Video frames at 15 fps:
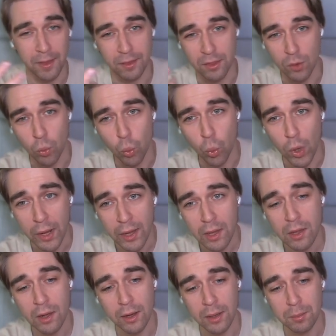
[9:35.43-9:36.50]
The
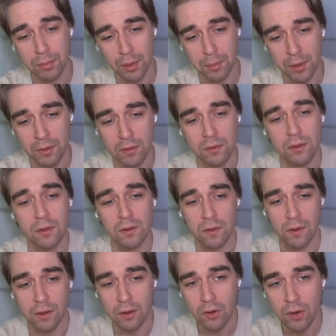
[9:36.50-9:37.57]
way I implemented it
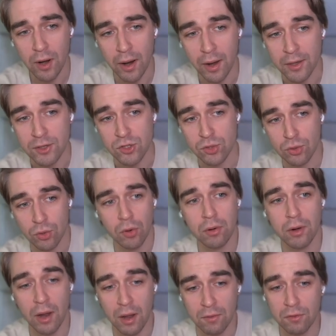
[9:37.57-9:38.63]
here, I
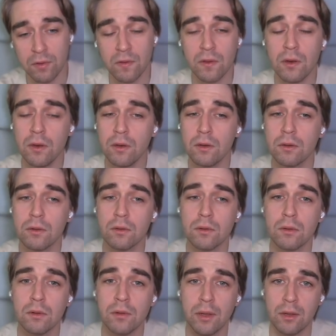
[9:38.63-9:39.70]
store everything
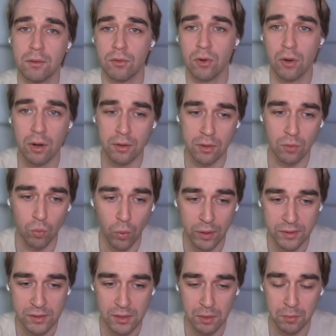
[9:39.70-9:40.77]
like regarding
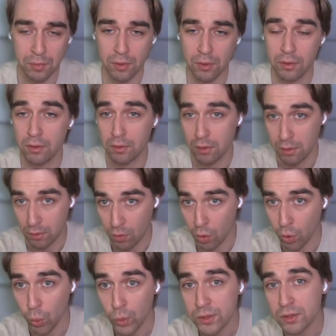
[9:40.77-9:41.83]
one sample
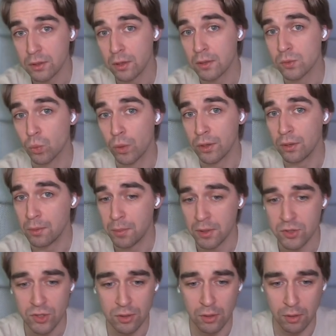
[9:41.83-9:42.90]
always as
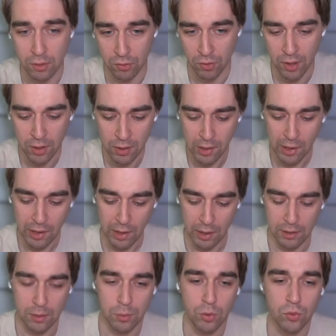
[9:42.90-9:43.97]
one-dimensional array,
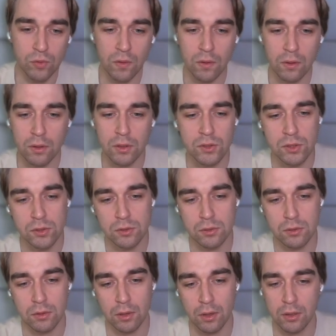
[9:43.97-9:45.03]
and I'm using this
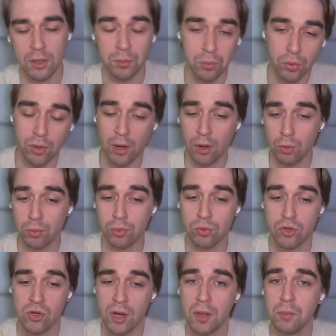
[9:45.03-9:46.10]
input-output
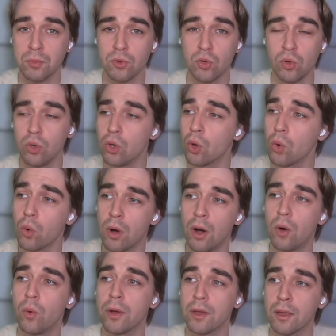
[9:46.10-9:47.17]
shape to know
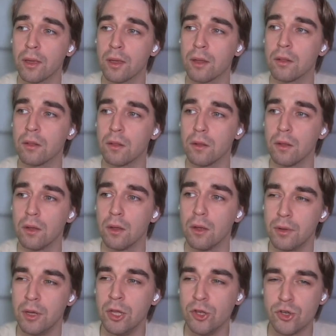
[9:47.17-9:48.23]
how I can
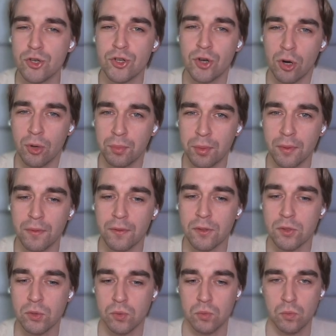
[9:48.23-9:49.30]
interpret
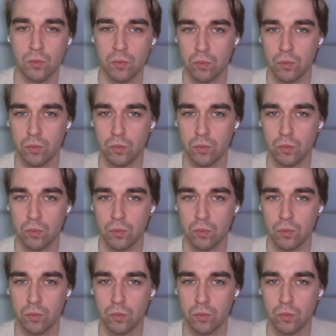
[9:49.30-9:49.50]
this